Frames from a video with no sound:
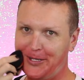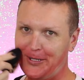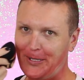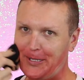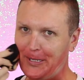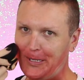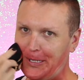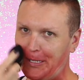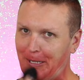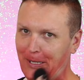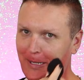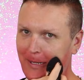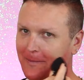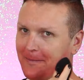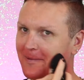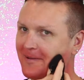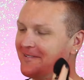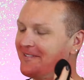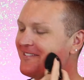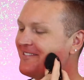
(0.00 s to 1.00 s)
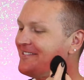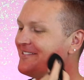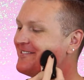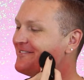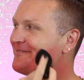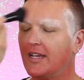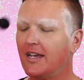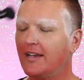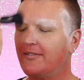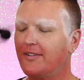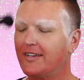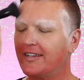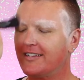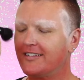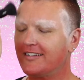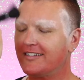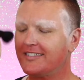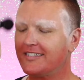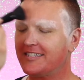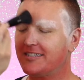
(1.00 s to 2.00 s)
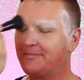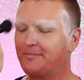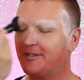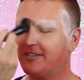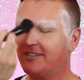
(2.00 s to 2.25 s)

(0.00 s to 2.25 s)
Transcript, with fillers: looking good. I recognize this